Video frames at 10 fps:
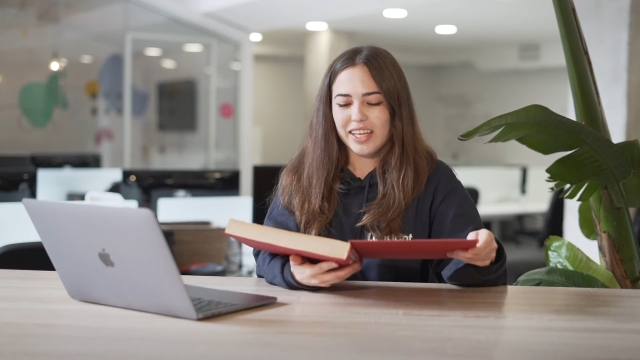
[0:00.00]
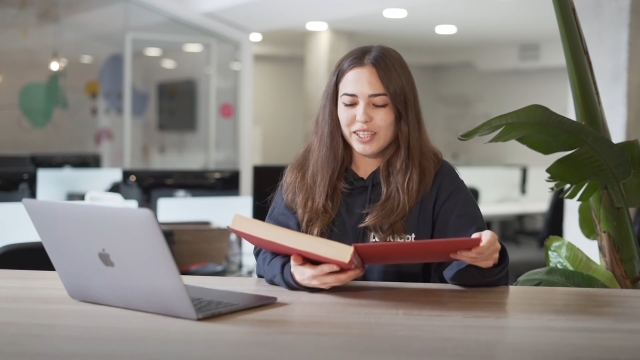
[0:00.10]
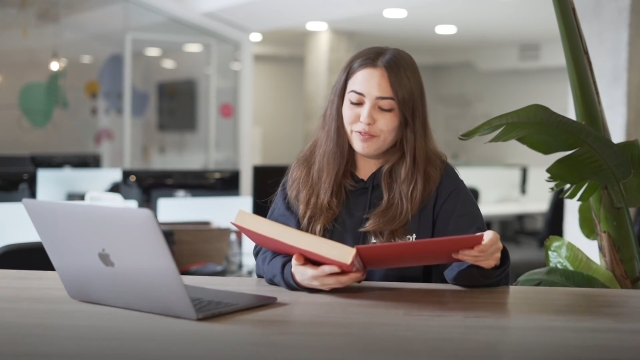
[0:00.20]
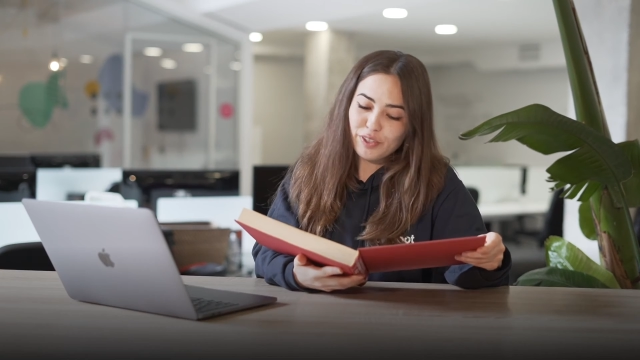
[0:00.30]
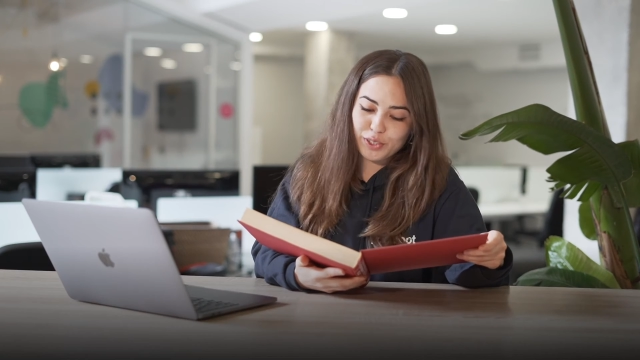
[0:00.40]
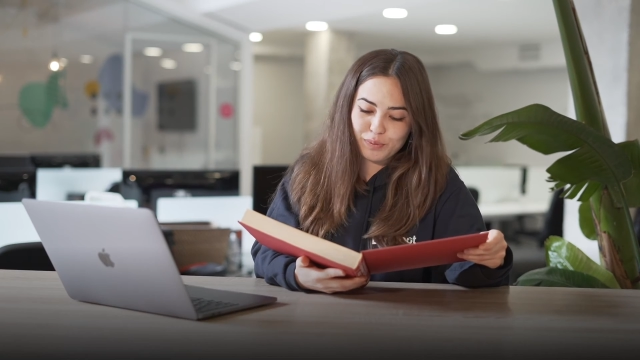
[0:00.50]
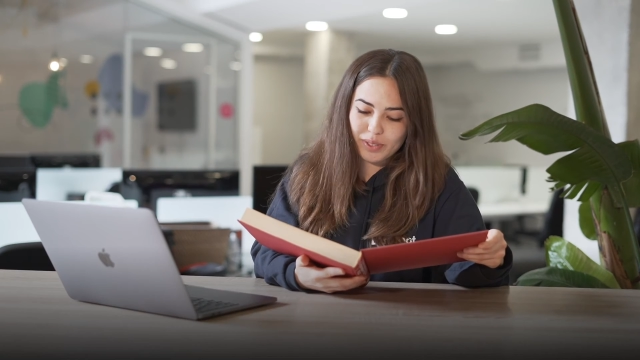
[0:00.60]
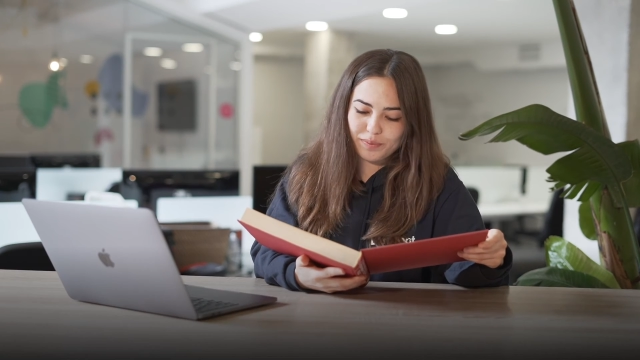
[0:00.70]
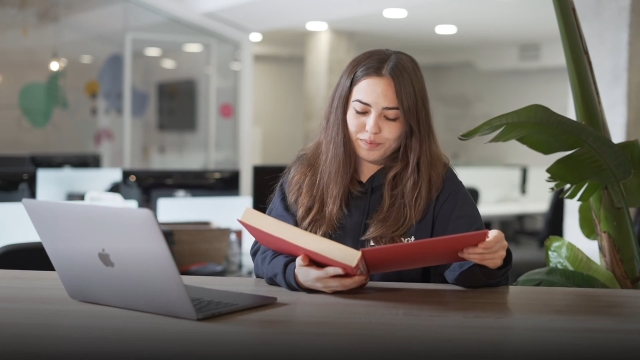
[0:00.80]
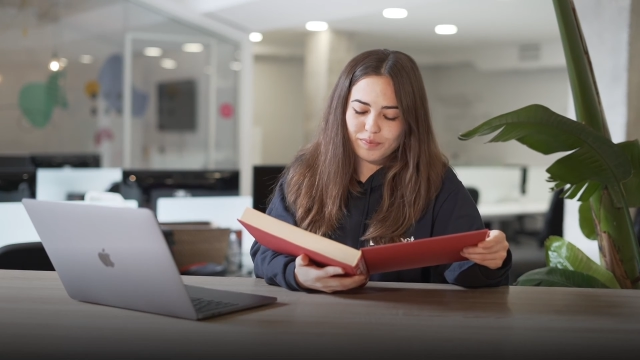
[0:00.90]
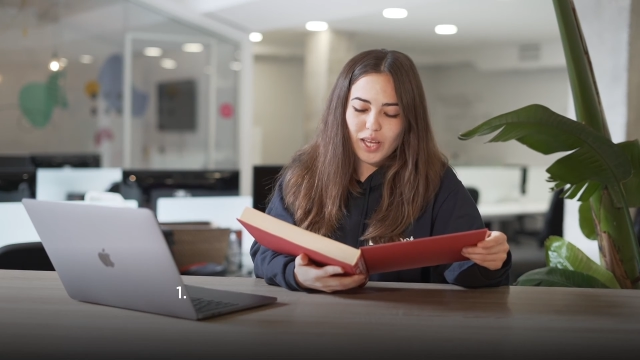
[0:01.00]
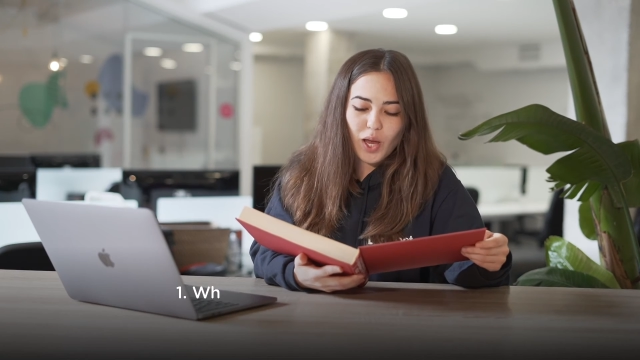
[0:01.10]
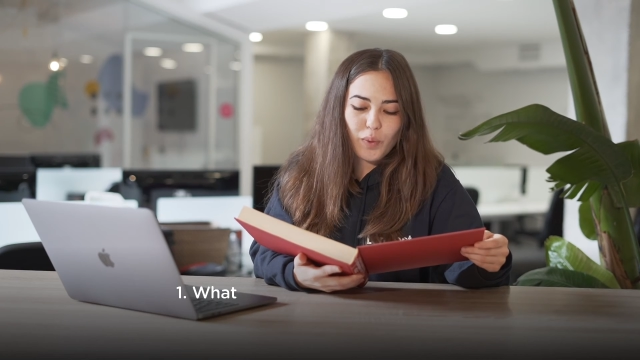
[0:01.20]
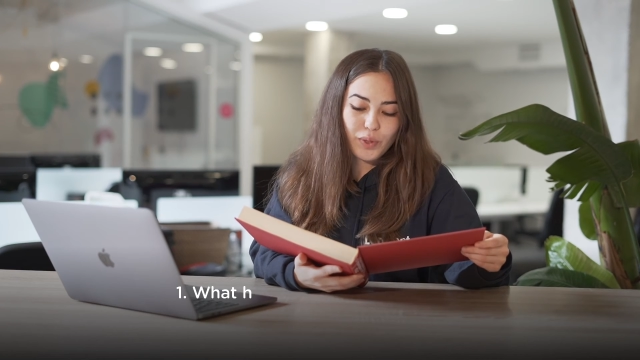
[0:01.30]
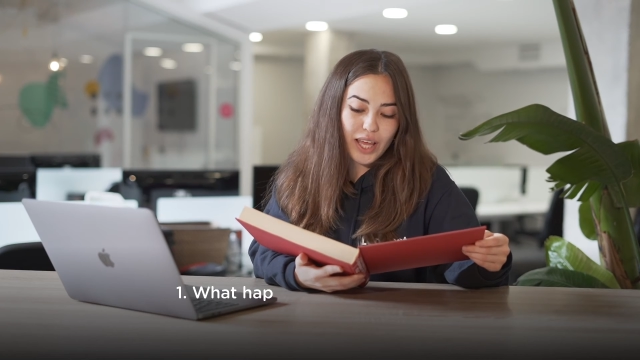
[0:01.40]
The first one,
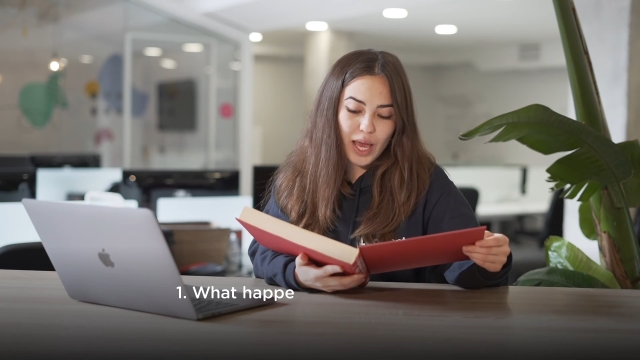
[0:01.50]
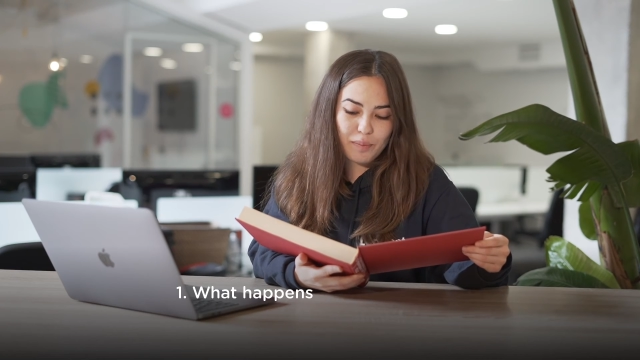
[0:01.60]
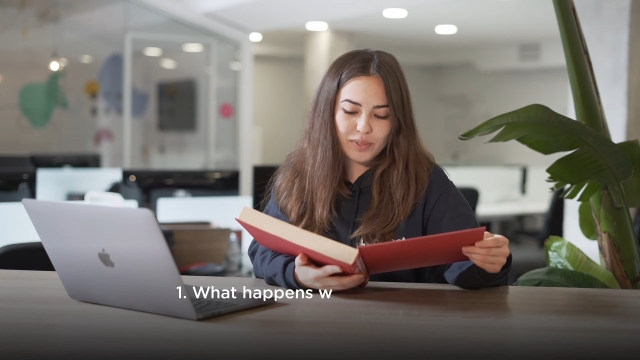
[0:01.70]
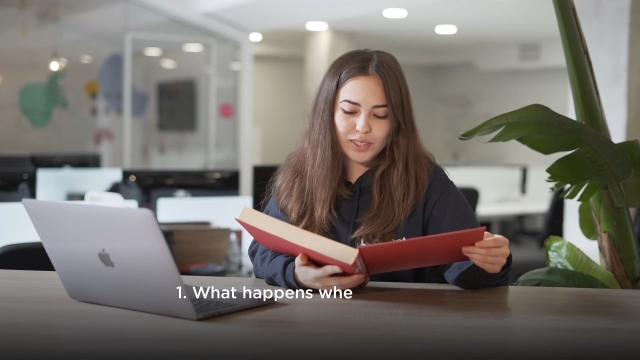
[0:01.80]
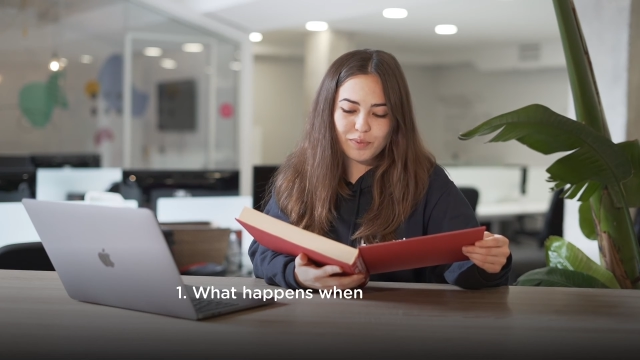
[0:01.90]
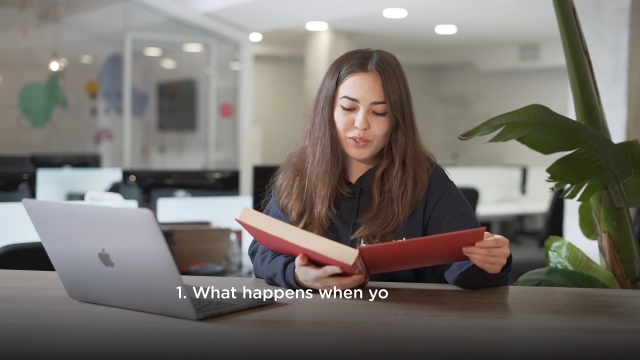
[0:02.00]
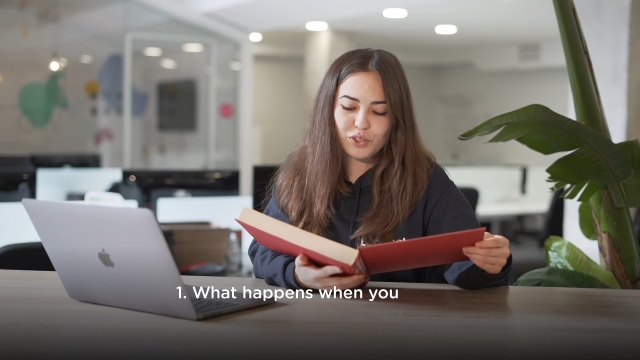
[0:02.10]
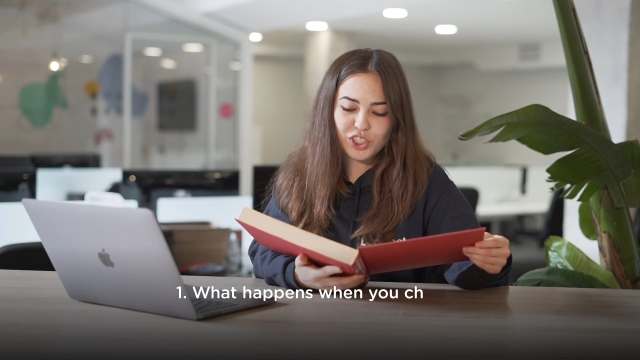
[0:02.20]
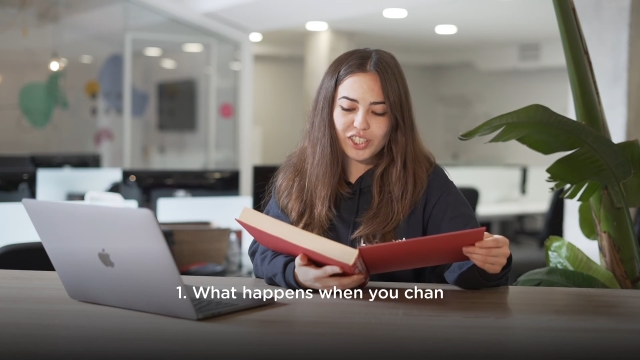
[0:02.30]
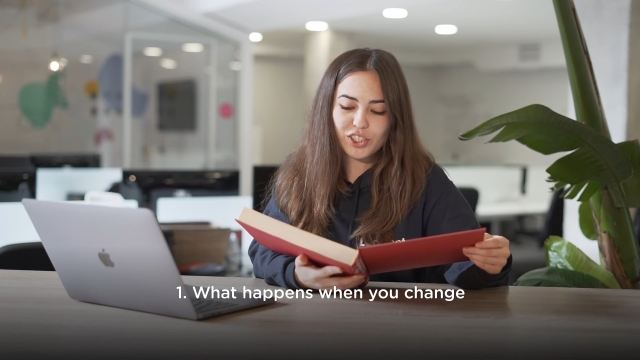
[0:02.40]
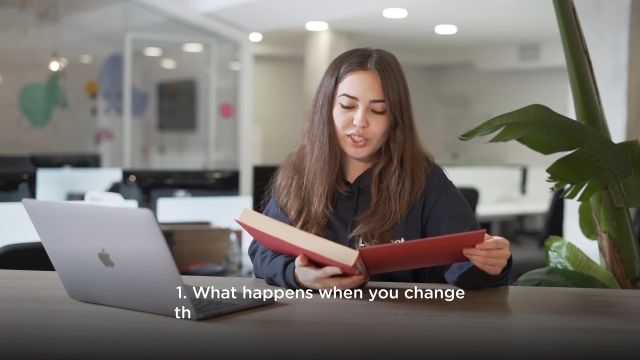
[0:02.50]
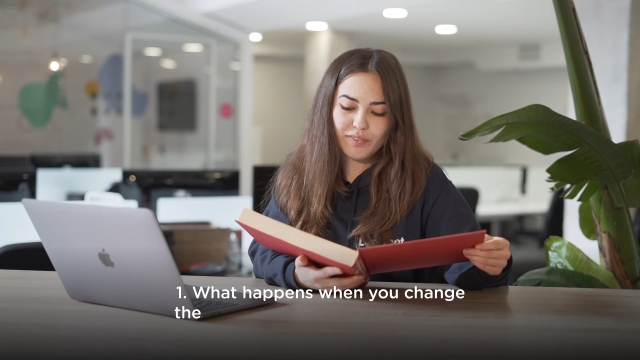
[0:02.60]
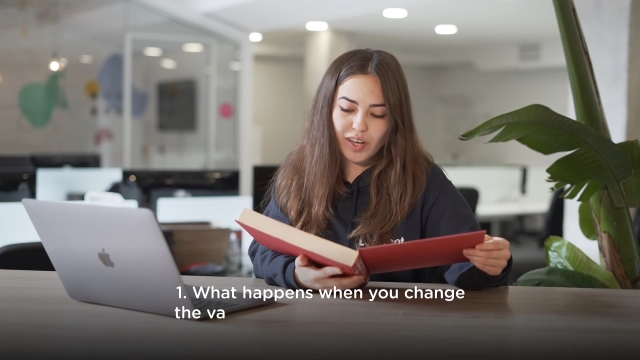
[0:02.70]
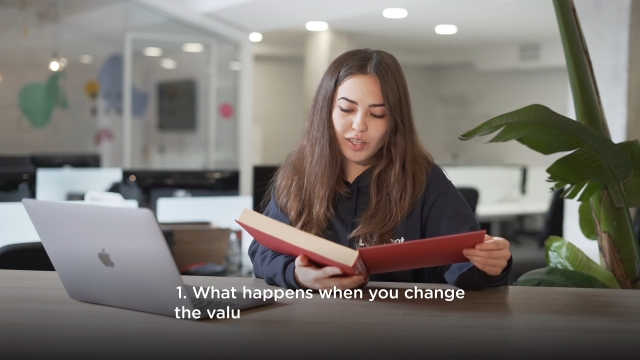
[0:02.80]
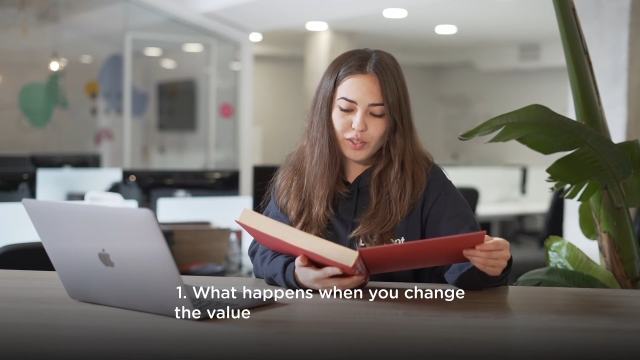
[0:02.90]
what happens when you change the
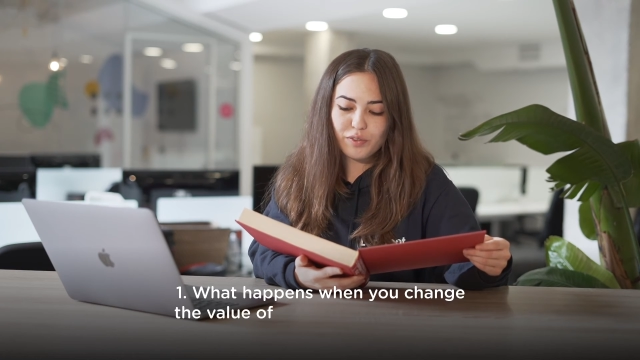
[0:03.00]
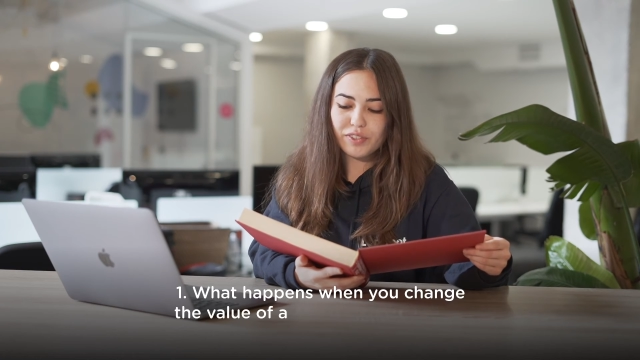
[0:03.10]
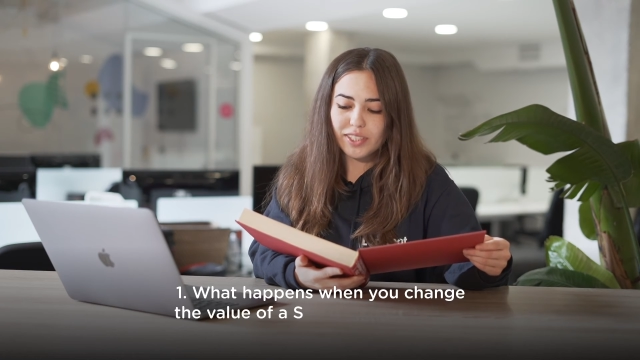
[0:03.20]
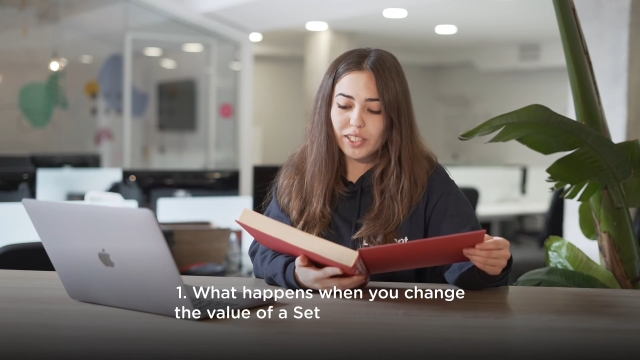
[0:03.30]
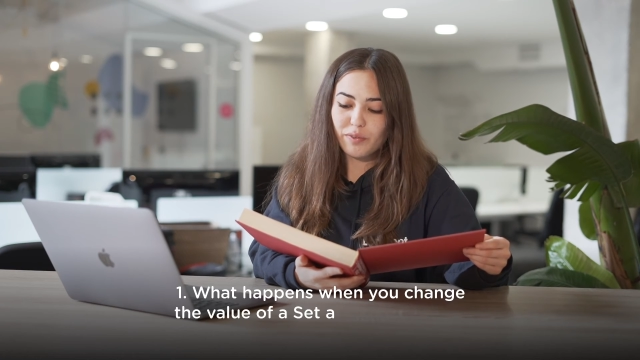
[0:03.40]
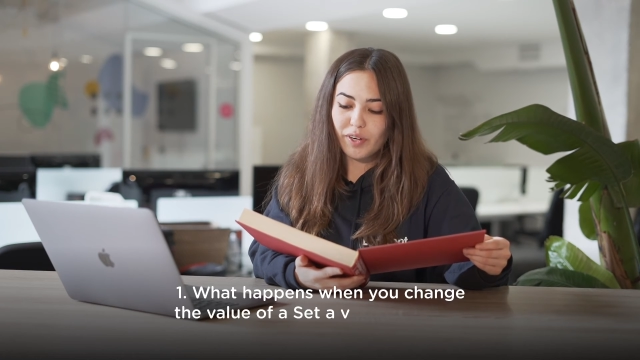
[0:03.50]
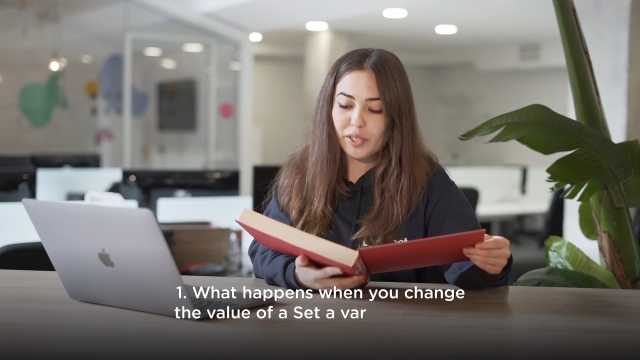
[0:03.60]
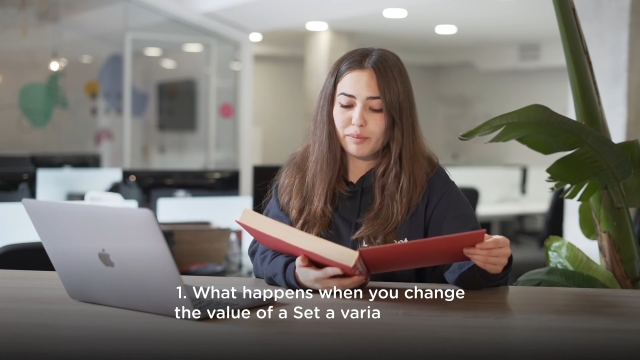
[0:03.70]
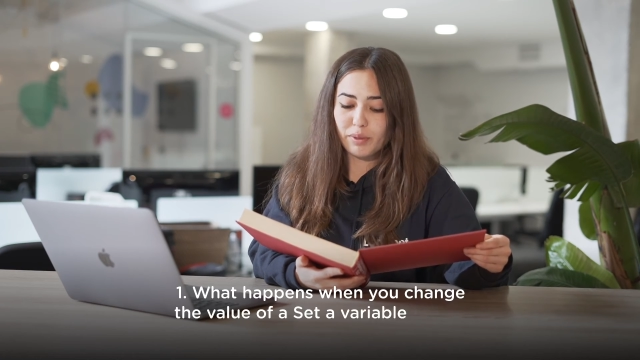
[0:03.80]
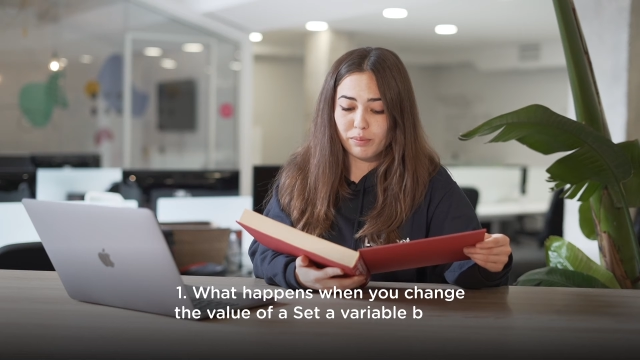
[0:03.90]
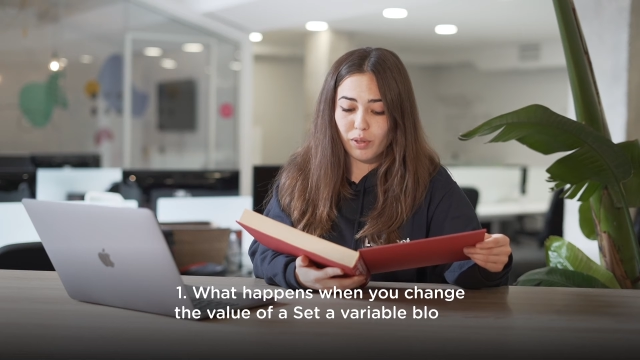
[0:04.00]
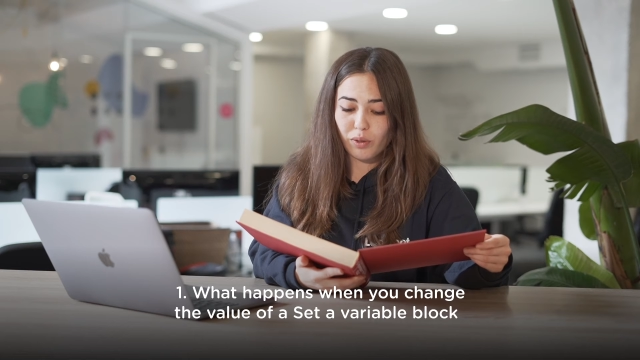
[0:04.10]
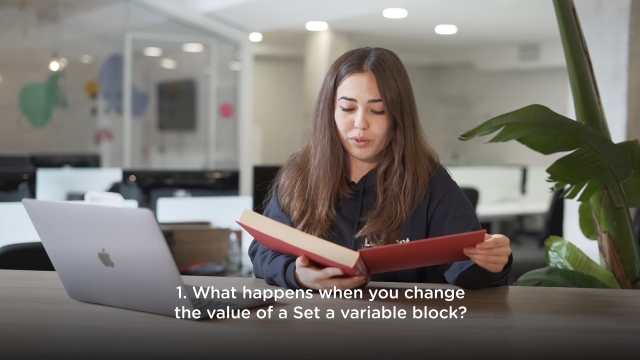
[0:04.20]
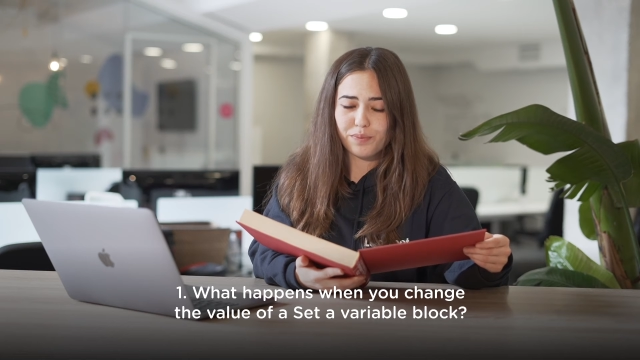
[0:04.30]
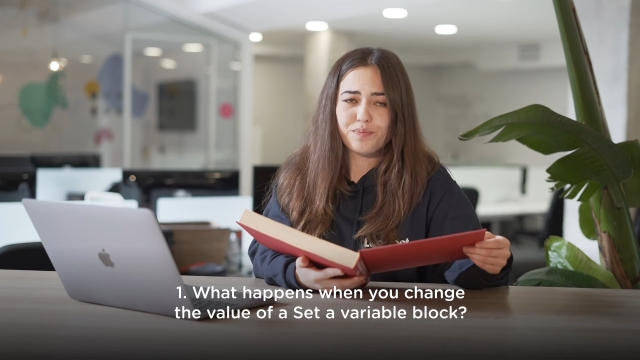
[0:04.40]
value of a set variable
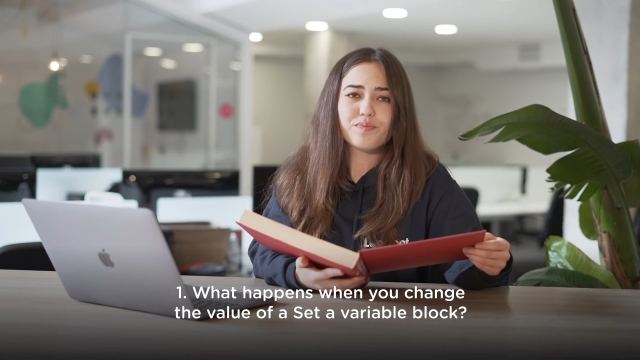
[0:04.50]
block?